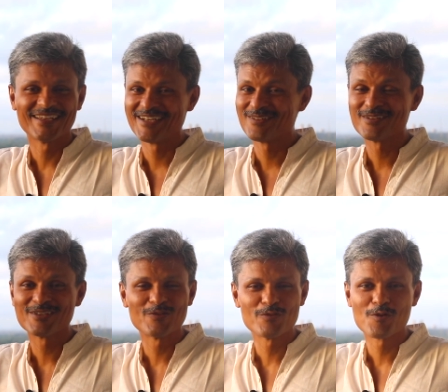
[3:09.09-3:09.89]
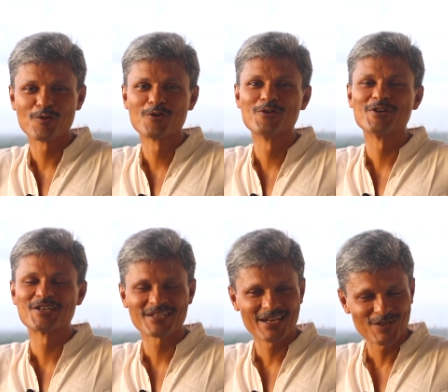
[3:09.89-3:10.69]
it will give you a good
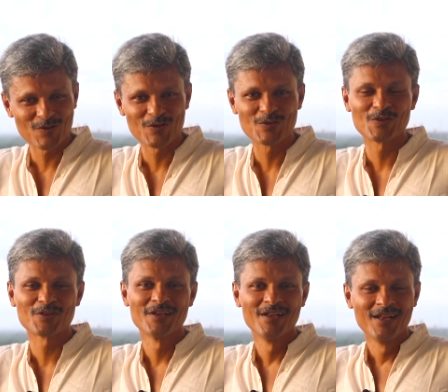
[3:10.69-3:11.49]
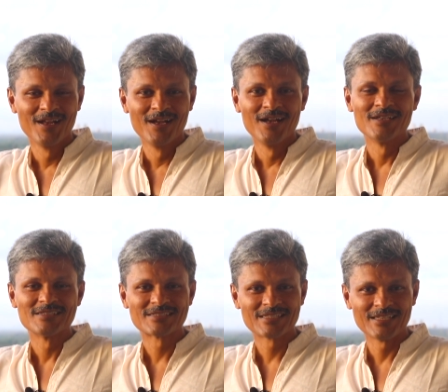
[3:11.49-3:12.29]
shine on your
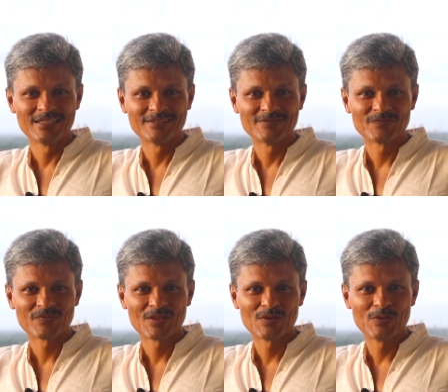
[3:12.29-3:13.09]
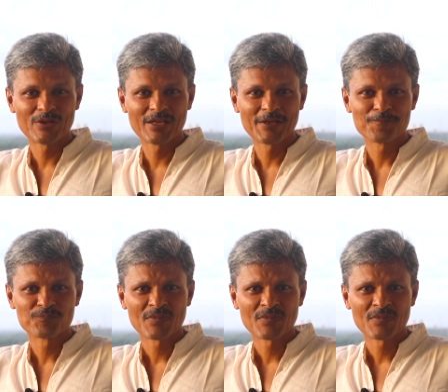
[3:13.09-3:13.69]
skin. Okay.